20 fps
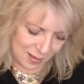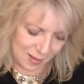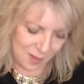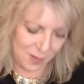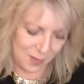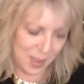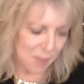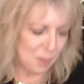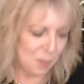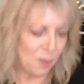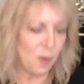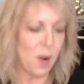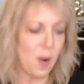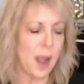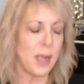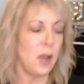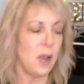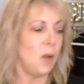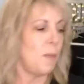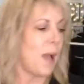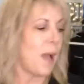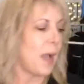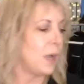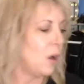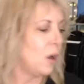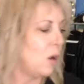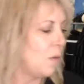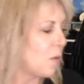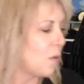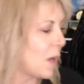Okay, before I go back
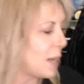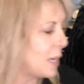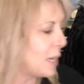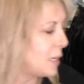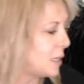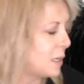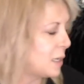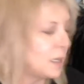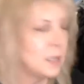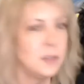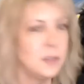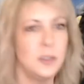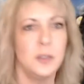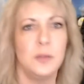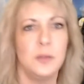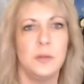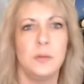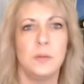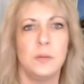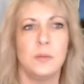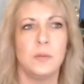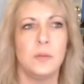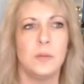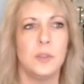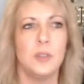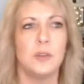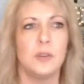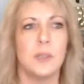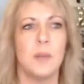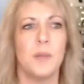over, I need to do
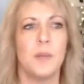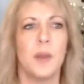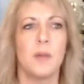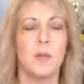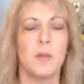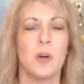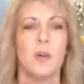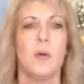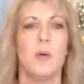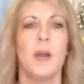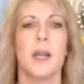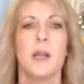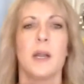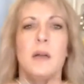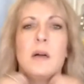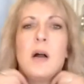do something real quick.